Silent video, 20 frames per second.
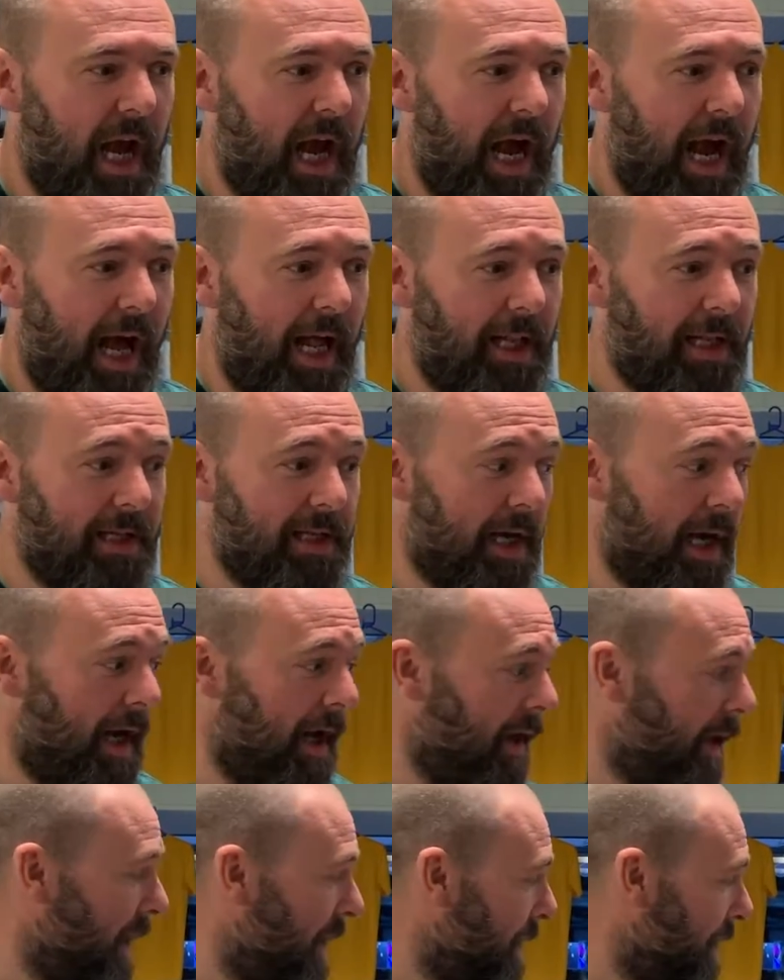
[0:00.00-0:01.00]
and
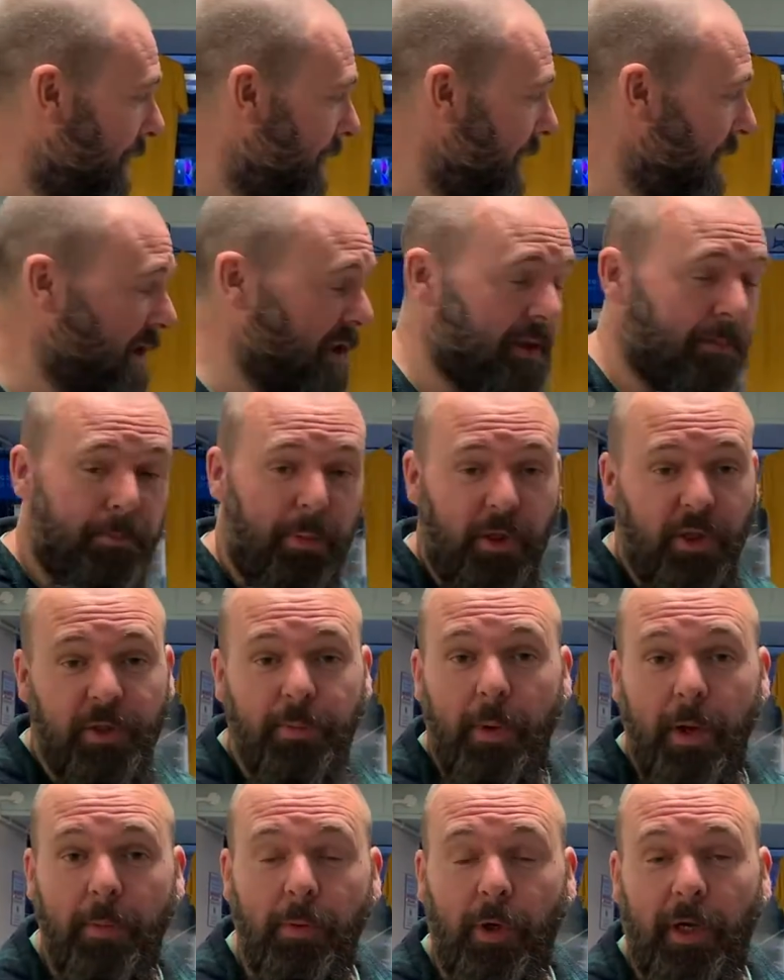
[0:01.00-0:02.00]
uh, this bunch of
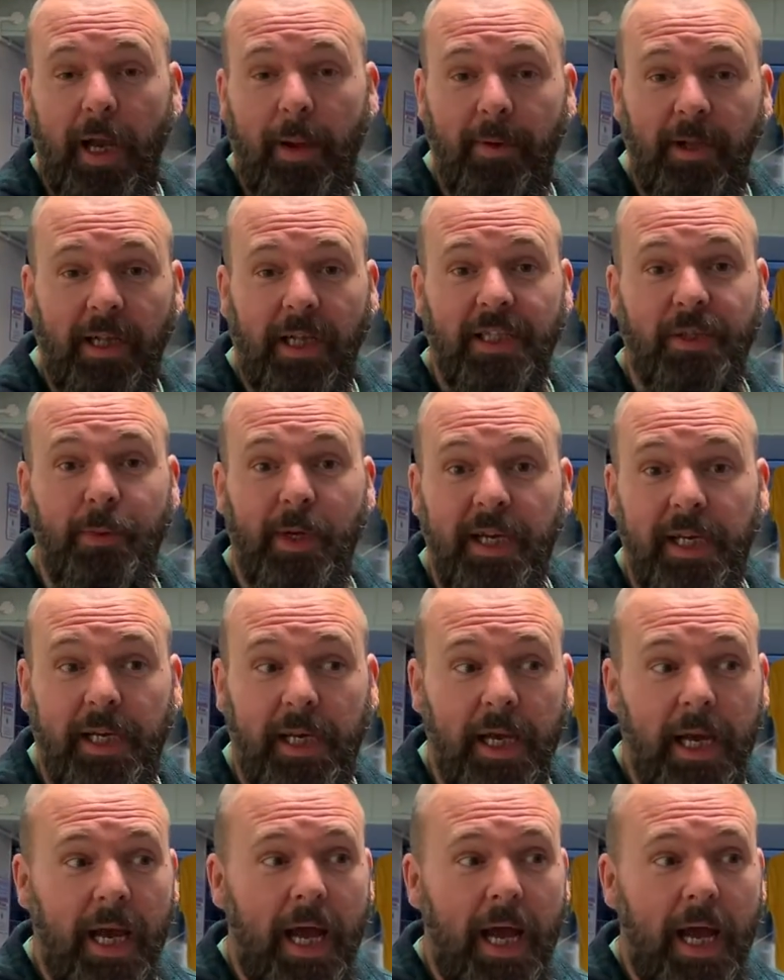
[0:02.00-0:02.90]
people came in last week